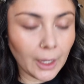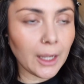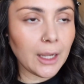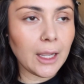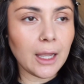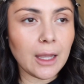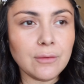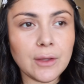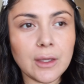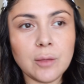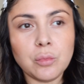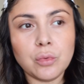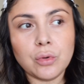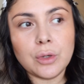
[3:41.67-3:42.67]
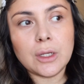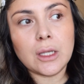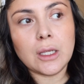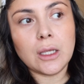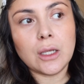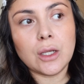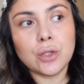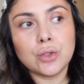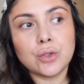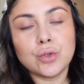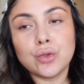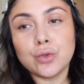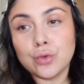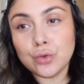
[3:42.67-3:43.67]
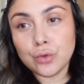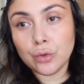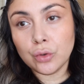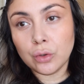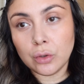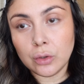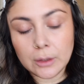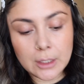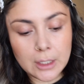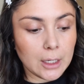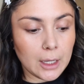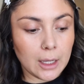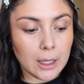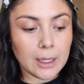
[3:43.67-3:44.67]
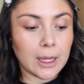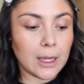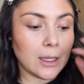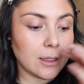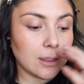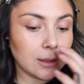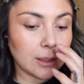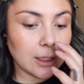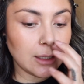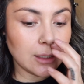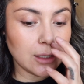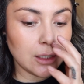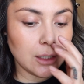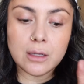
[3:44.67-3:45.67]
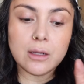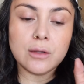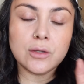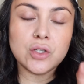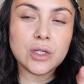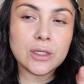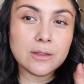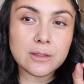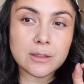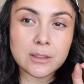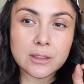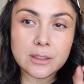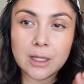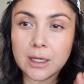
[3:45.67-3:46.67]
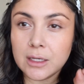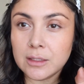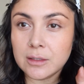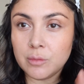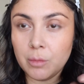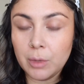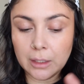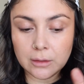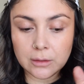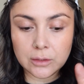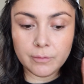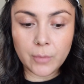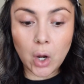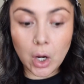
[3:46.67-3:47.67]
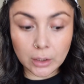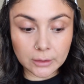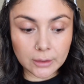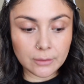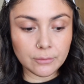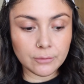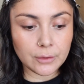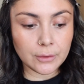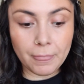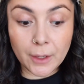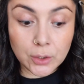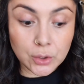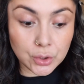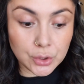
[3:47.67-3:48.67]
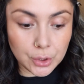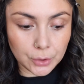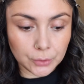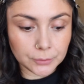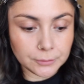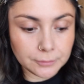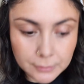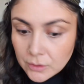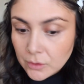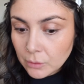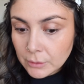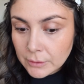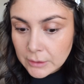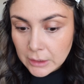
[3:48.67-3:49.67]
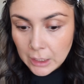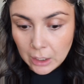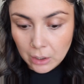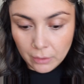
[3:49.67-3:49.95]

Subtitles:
I have a pretty neutral, can lean just the slightest bit olive undertone, so we'll see how